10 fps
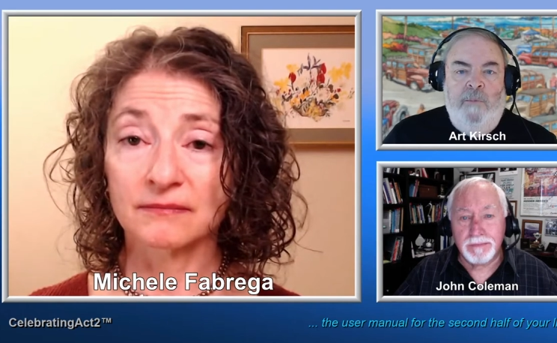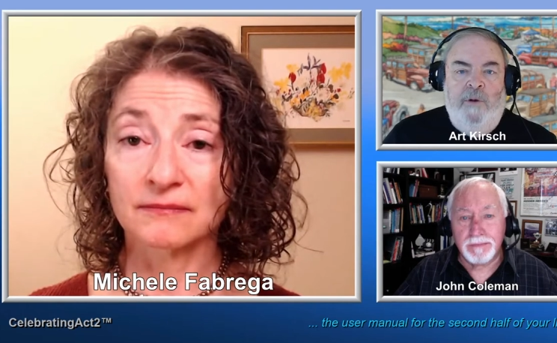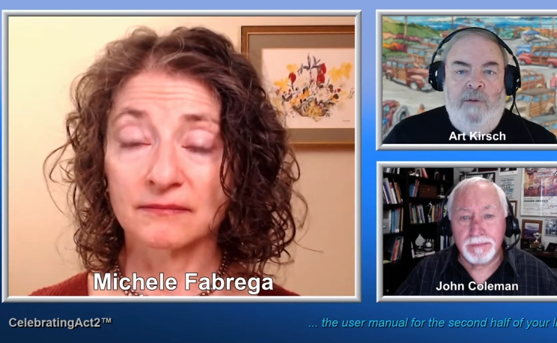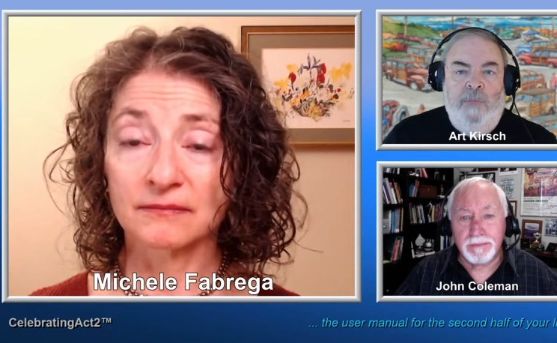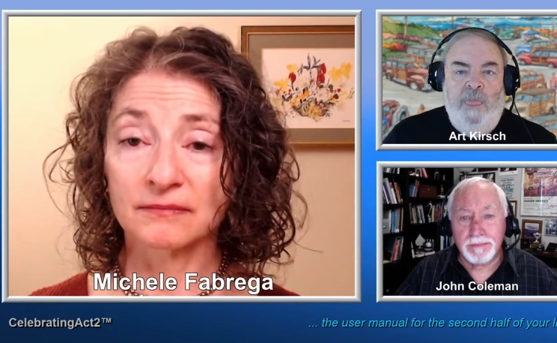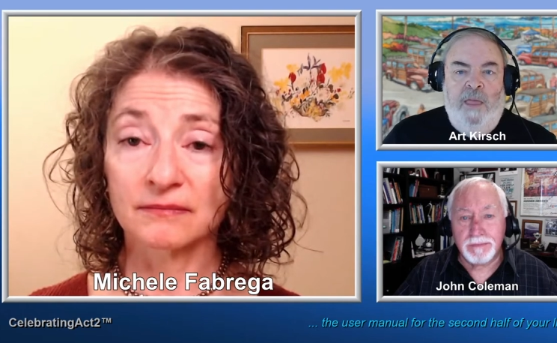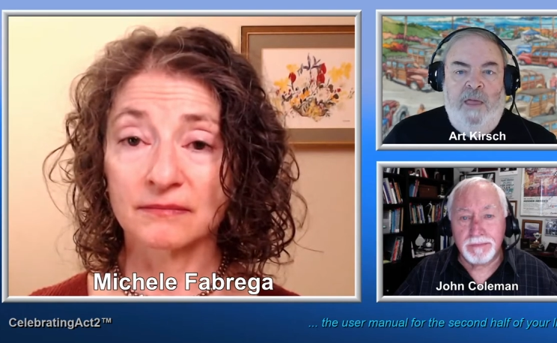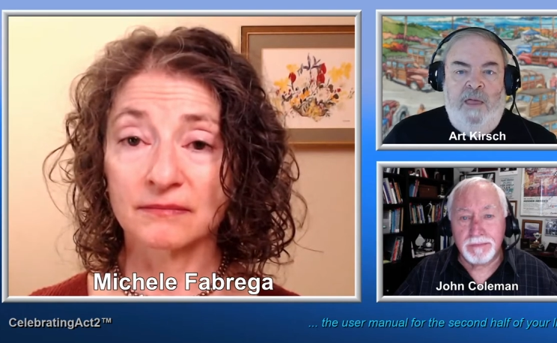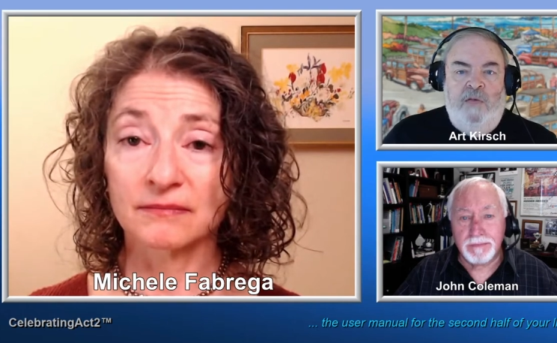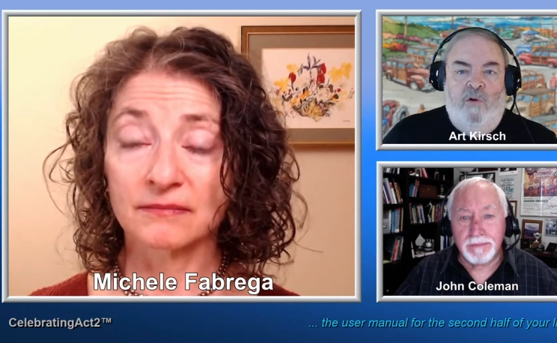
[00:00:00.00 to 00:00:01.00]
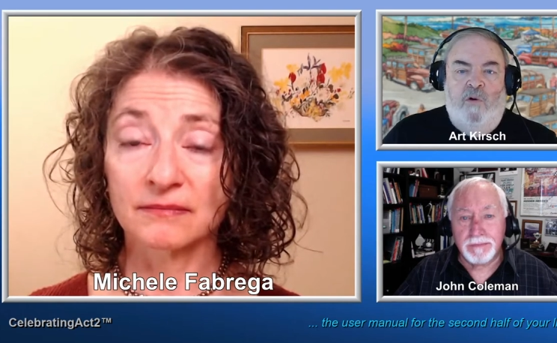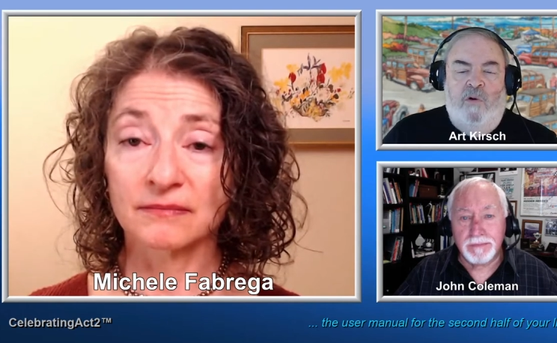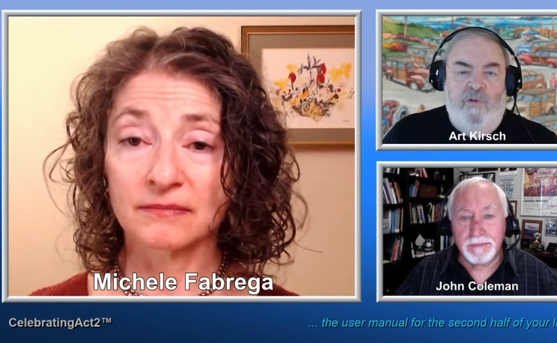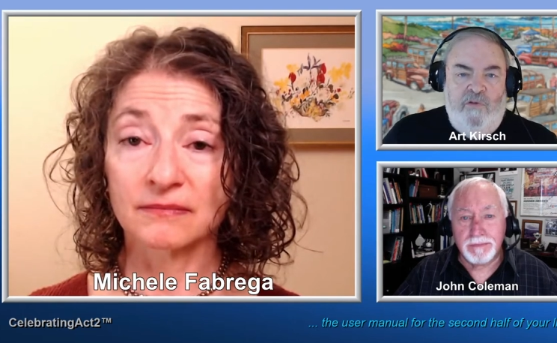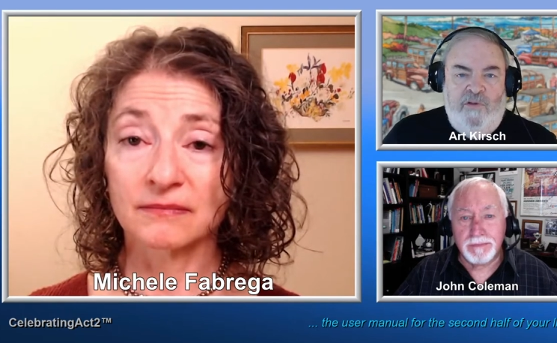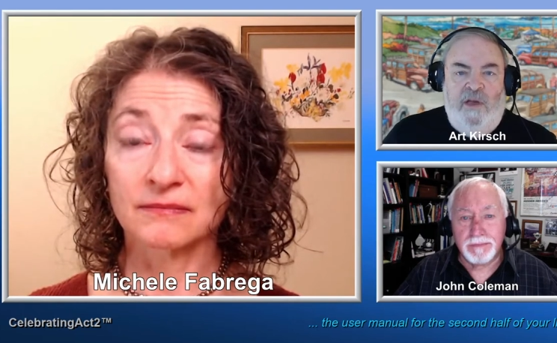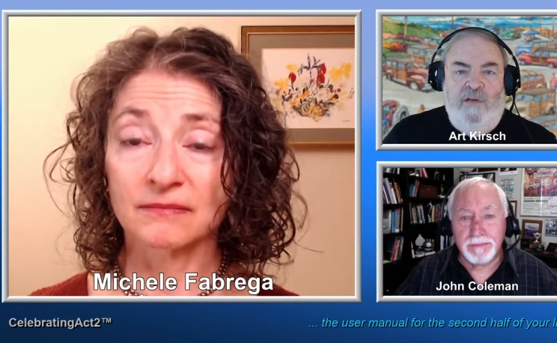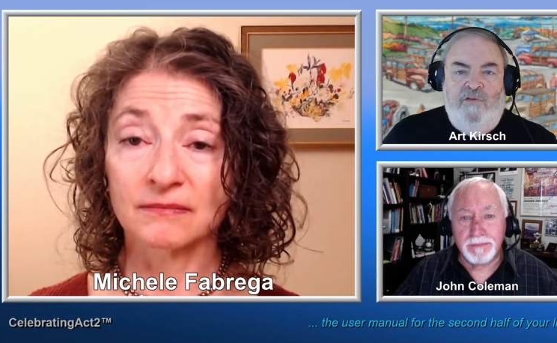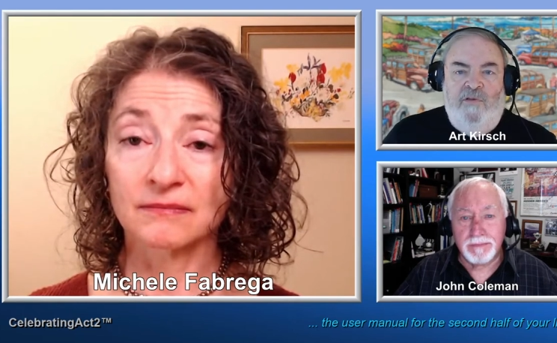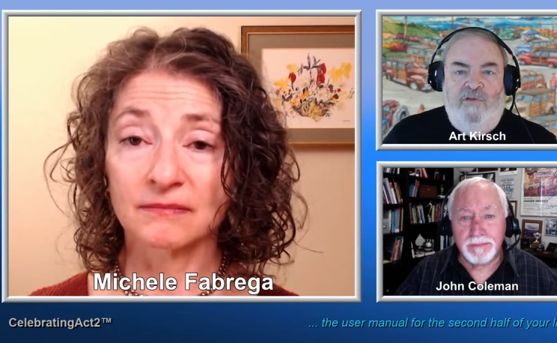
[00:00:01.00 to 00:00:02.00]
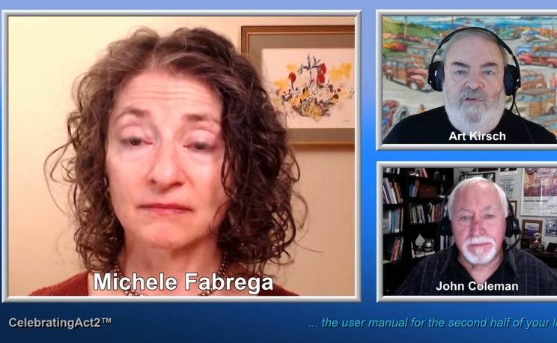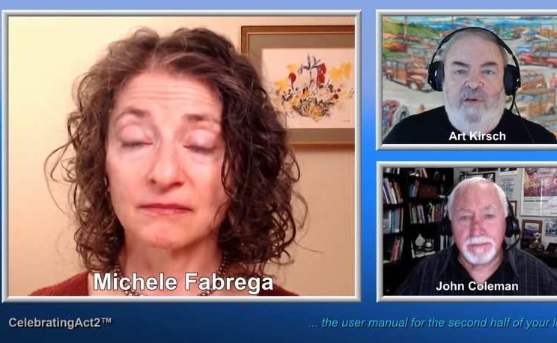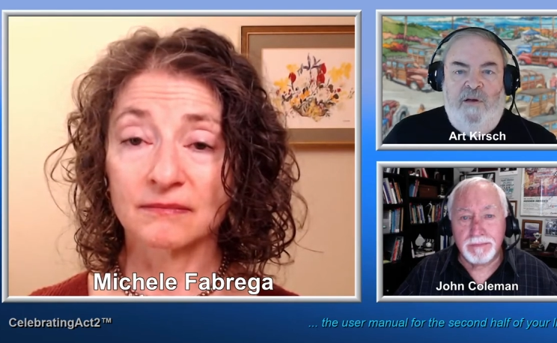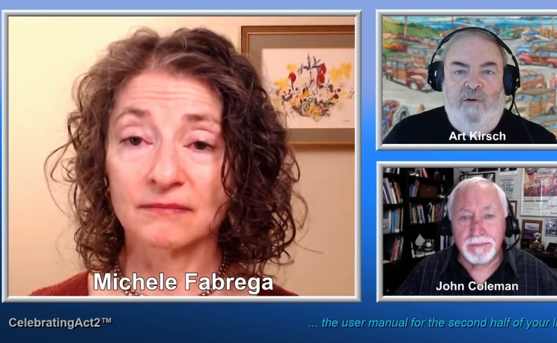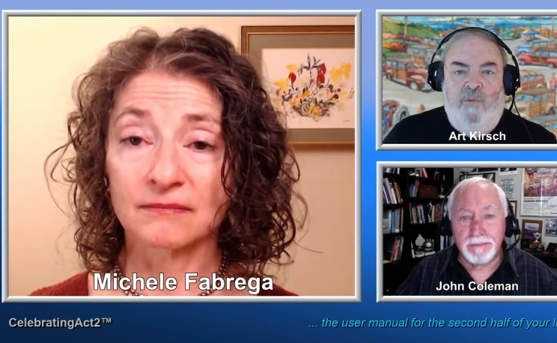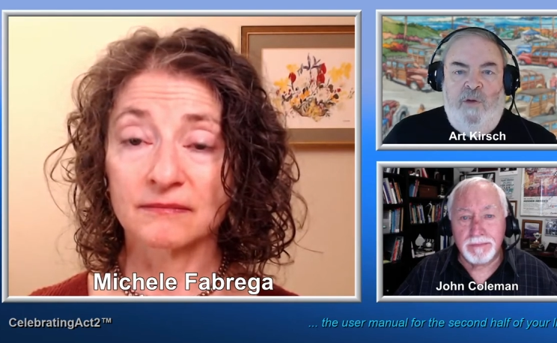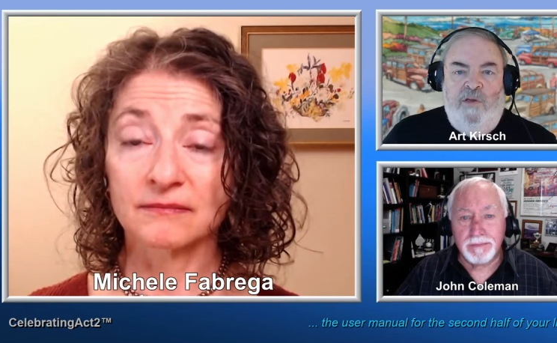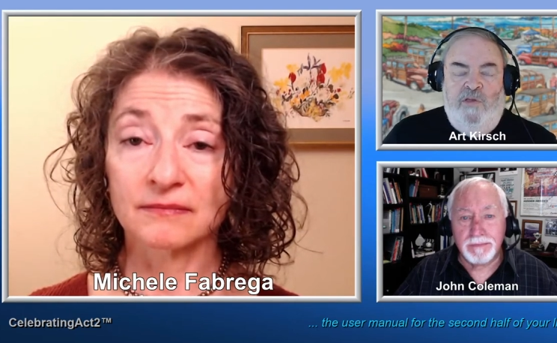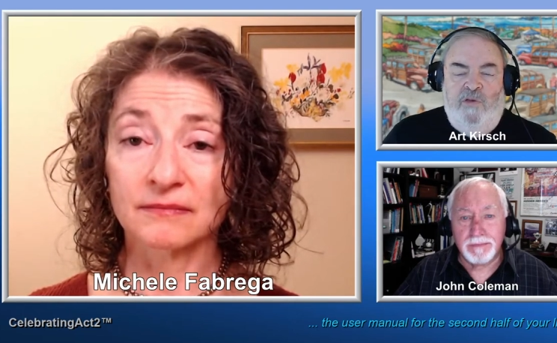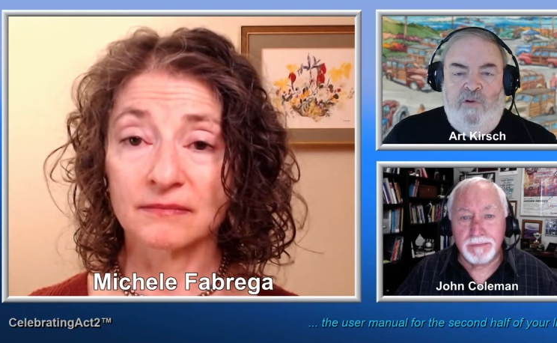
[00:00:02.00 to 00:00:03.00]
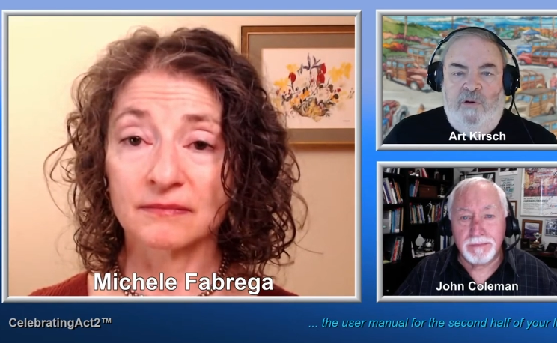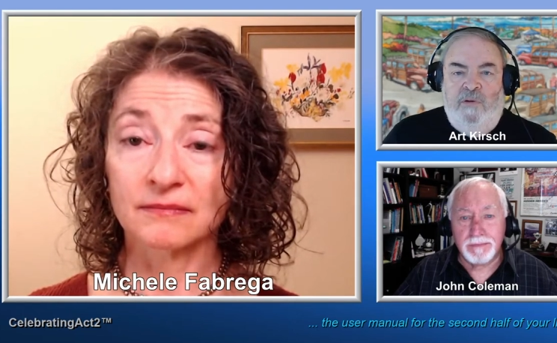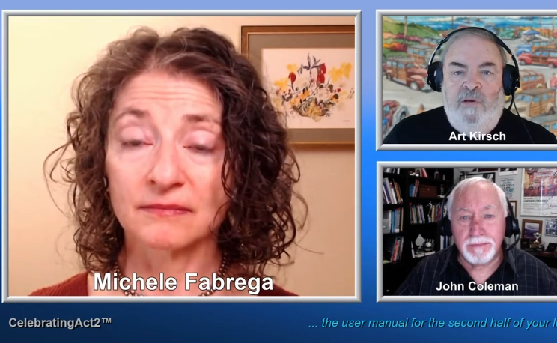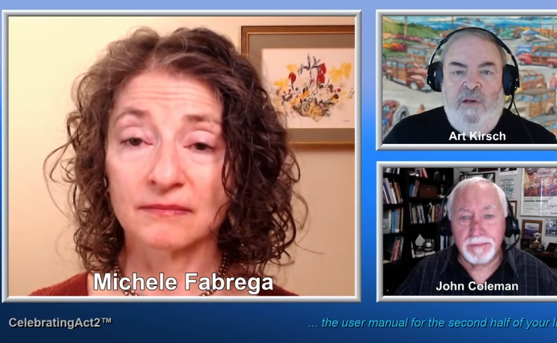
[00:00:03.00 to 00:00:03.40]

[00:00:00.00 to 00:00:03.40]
Speaker 1: But in all those cases, we thought